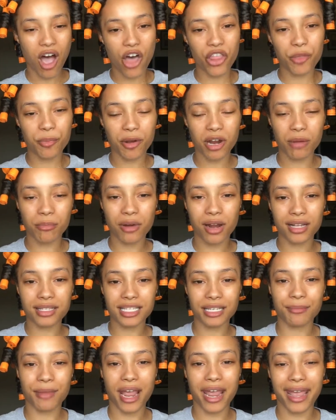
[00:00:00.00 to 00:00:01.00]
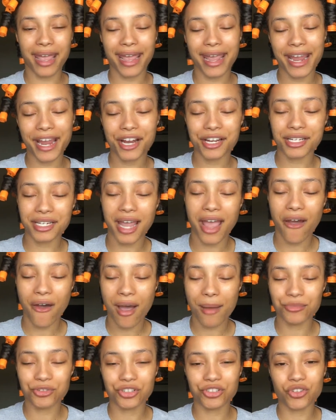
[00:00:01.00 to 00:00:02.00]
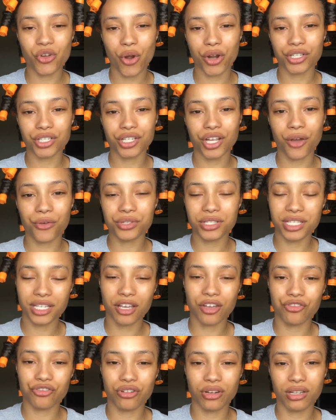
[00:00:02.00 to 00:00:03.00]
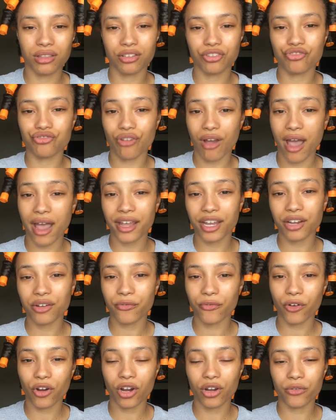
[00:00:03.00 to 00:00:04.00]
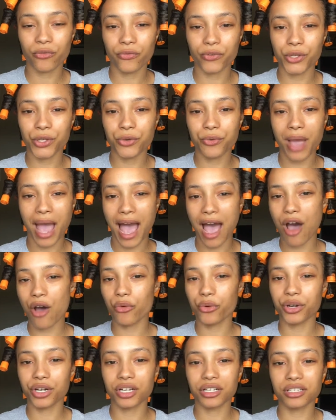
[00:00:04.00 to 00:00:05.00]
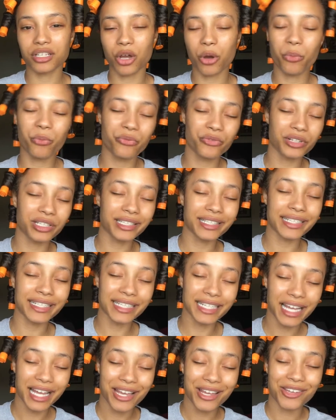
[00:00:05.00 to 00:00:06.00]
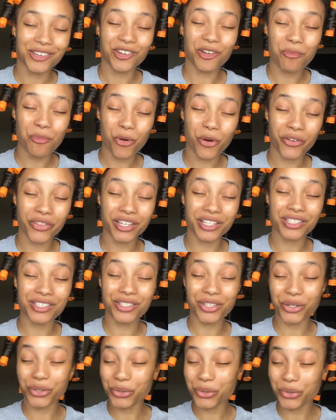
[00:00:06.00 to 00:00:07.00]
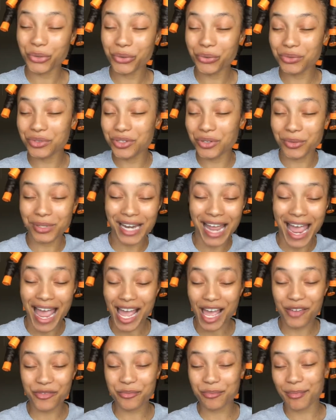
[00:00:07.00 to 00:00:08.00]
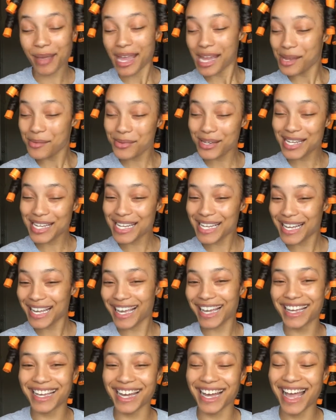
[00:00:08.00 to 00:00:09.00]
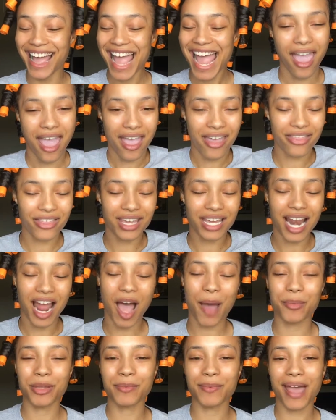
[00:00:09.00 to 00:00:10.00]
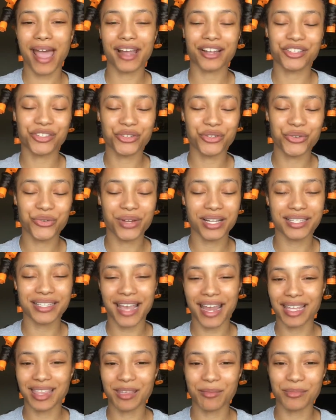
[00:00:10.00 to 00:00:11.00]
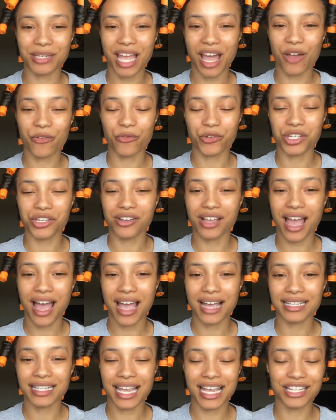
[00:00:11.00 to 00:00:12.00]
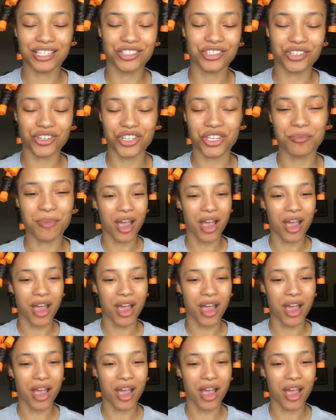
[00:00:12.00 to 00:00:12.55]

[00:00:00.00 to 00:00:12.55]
all the perm rods in my hair. Now I'm just going to go sit underneath the dryer for a few hours, hopefully no more than 2.5 maybe. And then I'll be back to take them down for you guys and show you